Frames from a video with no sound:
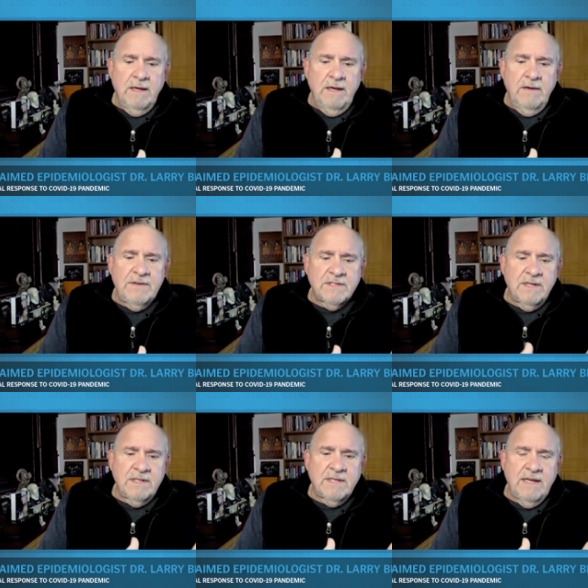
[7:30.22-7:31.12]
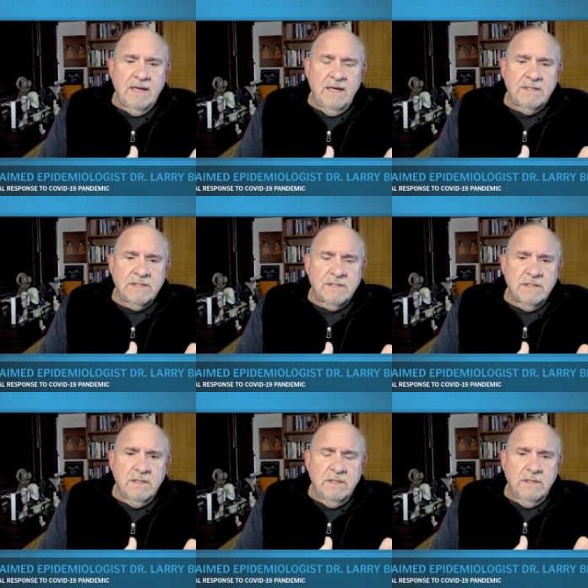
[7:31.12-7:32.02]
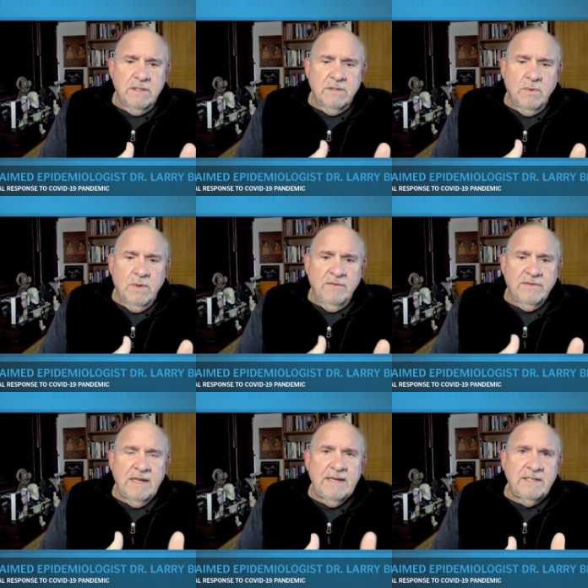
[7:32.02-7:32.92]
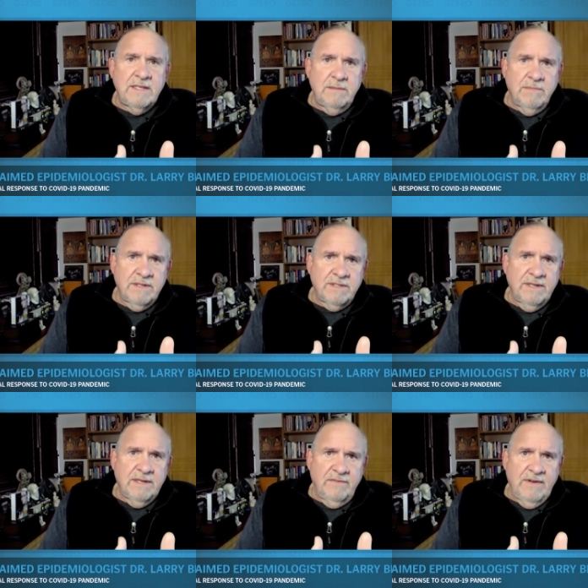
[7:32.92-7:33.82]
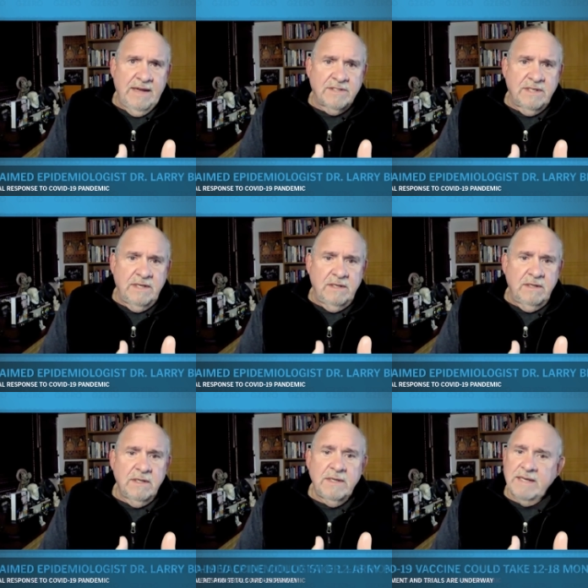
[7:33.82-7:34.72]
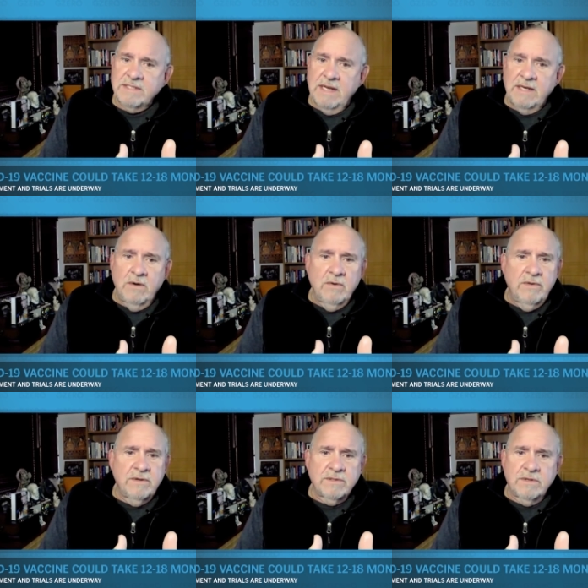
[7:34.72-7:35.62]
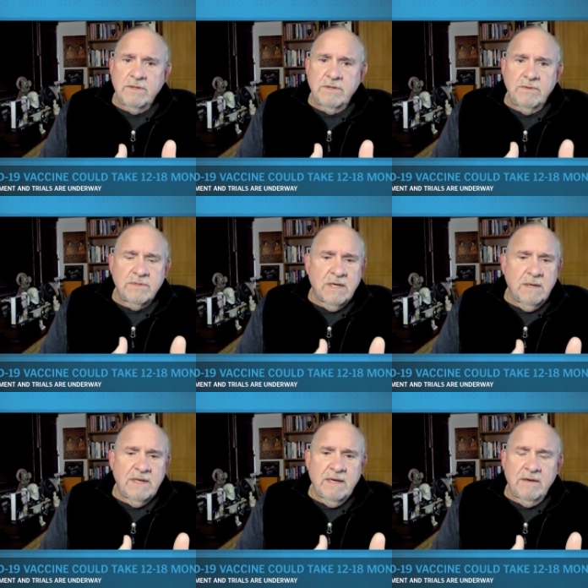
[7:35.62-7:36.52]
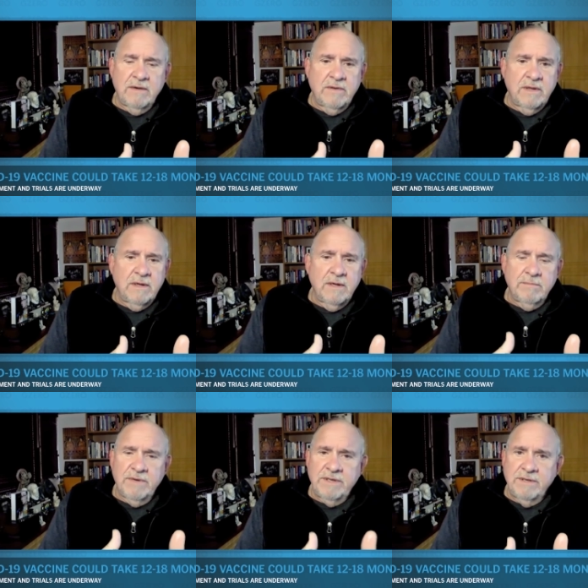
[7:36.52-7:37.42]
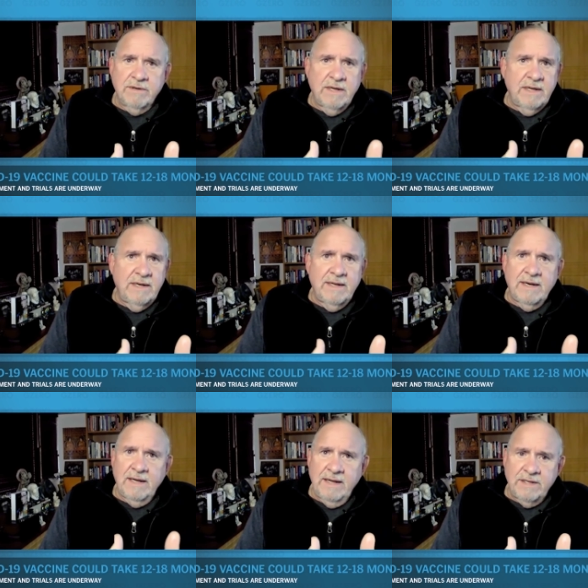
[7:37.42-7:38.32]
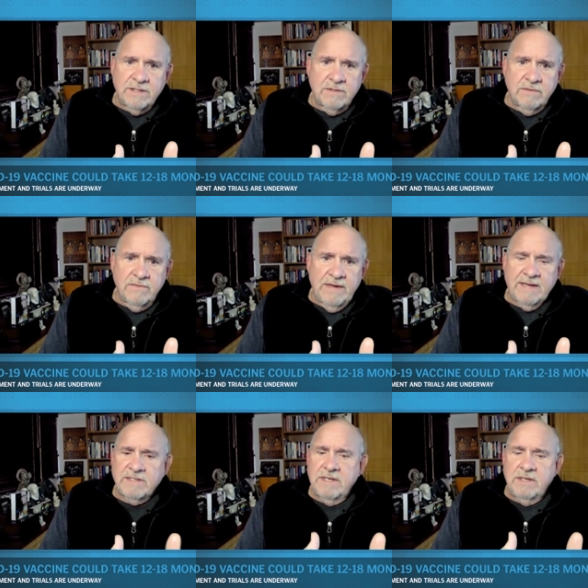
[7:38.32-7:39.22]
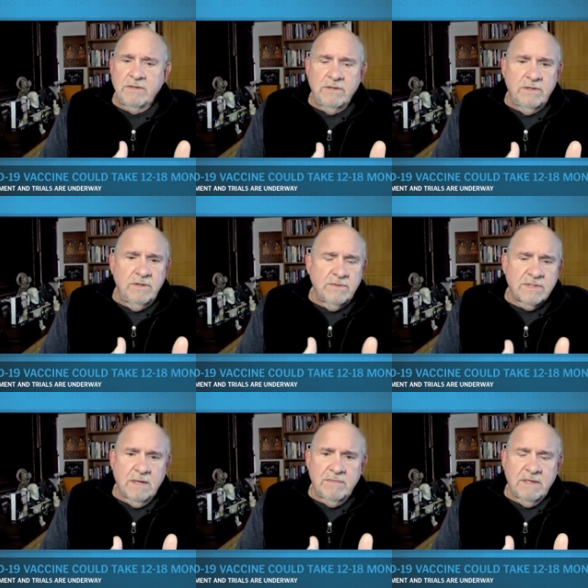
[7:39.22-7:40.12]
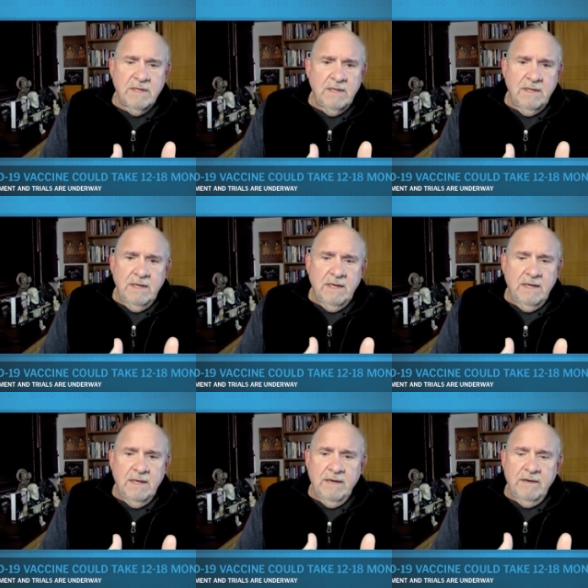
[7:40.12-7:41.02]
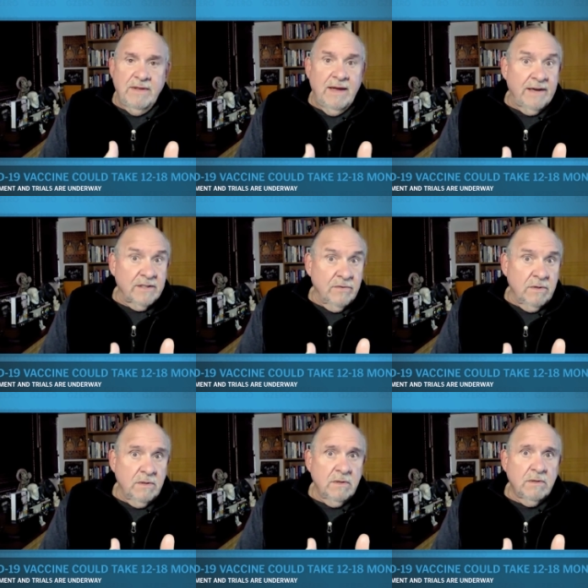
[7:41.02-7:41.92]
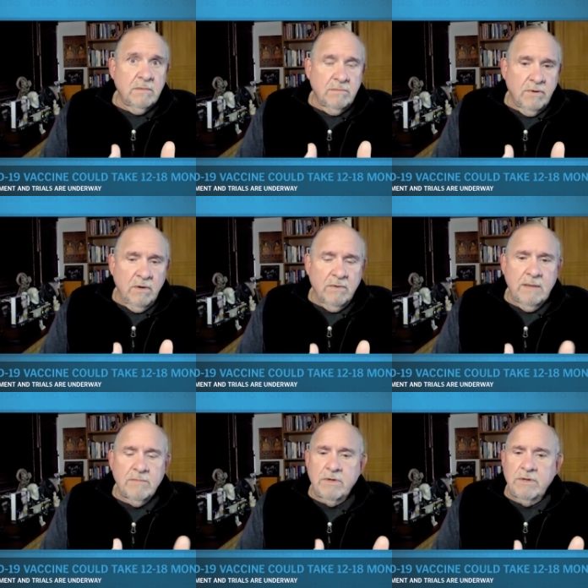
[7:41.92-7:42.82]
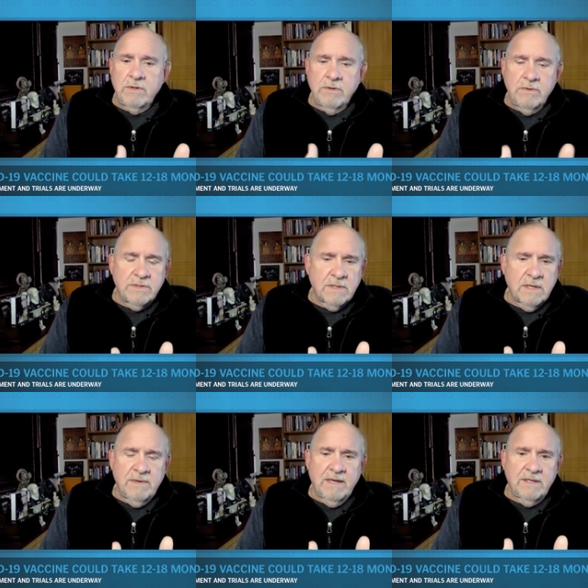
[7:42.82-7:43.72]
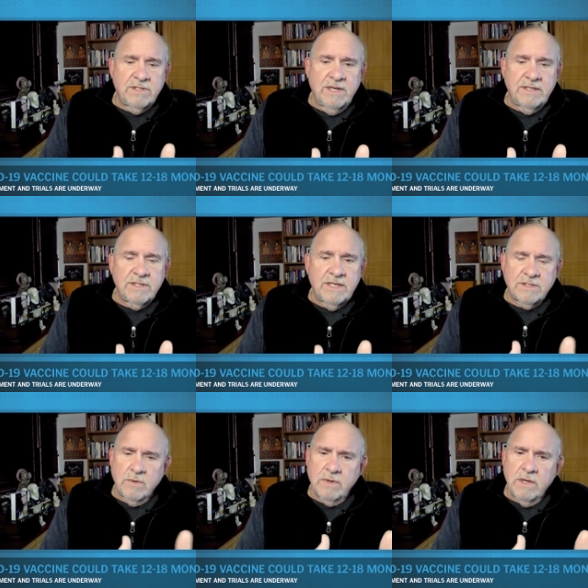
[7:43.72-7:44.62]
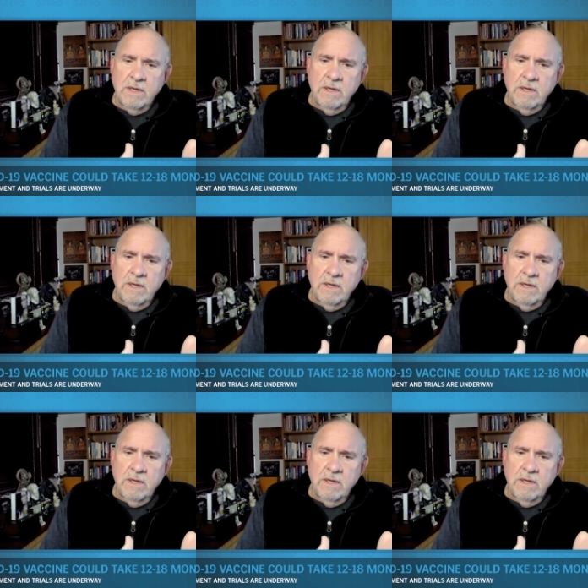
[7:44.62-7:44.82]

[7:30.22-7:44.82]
If it's going to take us 12 to 18 months to get a vaccine. Yes, I know there's good news coming out of the Moderna and NIH vaccine, good news coming uh, out of the Oxford program, good news coming out of J&J. So